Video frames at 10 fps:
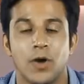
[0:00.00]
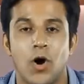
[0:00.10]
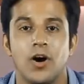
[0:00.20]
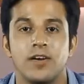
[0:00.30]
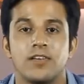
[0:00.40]

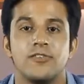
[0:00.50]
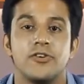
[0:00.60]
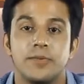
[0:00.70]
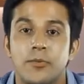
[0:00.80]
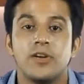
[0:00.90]
or the
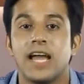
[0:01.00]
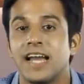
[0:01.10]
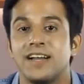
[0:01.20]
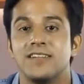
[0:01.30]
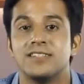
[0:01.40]
remote
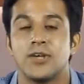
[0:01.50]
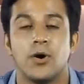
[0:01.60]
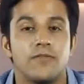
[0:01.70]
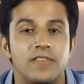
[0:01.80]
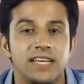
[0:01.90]
angles
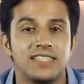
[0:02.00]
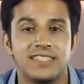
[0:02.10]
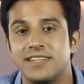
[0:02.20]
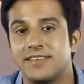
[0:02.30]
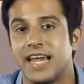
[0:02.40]
of the
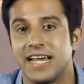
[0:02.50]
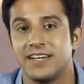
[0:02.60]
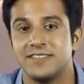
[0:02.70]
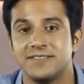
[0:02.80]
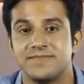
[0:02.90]
exterior
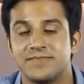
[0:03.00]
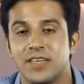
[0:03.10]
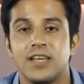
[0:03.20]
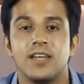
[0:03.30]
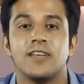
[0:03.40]
angle.
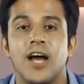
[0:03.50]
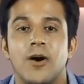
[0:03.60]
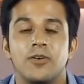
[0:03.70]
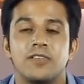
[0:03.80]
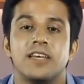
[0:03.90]

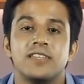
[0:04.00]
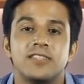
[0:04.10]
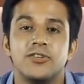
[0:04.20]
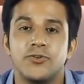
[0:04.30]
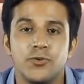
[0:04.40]
Now, there's
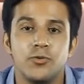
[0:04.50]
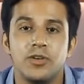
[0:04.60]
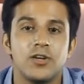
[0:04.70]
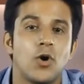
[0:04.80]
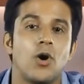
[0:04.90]
a
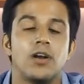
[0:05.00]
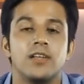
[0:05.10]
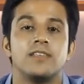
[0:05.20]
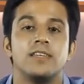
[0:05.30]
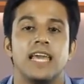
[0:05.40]
rule
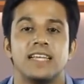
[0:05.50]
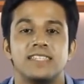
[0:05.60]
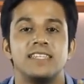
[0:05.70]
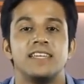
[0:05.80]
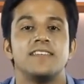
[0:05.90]
called the
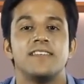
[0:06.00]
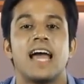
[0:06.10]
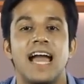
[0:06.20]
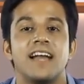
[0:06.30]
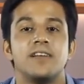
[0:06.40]
exterior
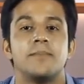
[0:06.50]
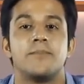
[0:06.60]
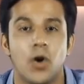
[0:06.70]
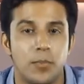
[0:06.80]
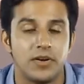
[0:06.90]
angle
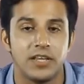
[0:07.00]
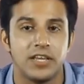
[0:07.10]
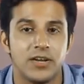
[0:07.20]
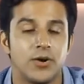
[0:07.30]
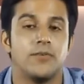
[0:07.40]

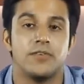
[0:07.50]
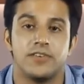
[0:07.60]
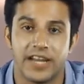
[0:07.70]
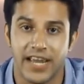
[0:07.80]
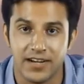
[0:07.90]
property of a
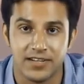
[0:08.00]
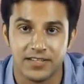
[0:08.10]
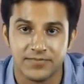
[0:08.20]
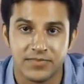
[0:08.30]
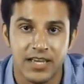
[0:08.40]

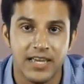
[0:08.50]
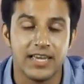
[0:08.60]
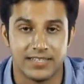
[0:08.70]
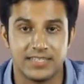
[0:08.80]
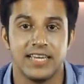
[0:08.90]
triangle.
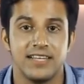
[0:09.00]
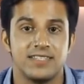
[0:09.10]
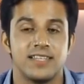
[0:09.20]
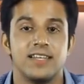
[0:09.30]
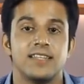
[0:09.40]
It
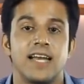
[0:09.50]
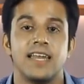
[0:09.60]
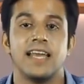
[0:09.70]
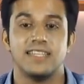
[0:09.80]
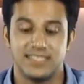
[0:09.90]
states
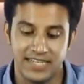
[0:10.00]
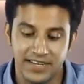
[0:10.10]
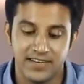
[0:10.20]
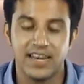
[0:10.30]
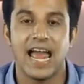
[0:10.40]
that
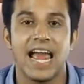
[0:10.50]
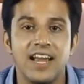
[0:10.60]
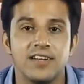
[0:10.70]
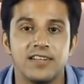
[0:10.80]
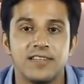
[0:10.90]
exterior
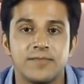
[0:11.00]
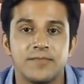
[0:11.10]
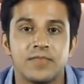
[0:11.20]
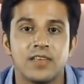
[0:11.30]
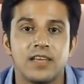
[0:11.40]
angle
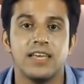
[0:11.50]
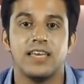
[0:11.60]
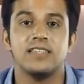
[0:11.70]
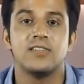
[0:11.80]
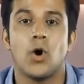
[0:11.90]

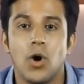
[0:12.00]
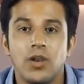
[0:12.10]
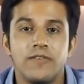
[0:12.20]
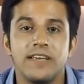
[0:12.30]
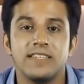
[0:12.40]
is
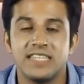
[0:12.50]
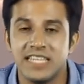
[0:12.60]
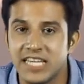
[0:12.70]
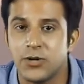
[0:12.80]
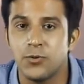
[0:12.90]
always
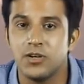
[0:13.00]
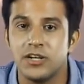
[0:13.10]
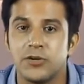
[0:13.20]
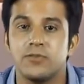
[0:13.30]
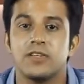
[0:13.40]

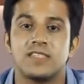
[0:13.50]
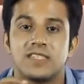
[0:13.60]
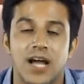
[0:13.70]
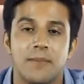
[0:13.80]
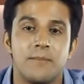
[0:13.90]
equal to the
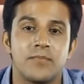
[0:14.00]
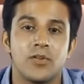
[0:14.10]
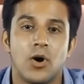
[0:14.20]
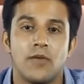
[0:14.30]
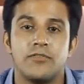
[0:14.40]
sum
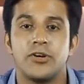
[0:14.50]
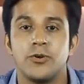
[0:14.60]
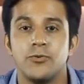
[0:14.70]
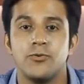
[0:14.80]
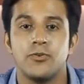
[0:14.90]
of the
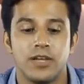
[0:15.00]
two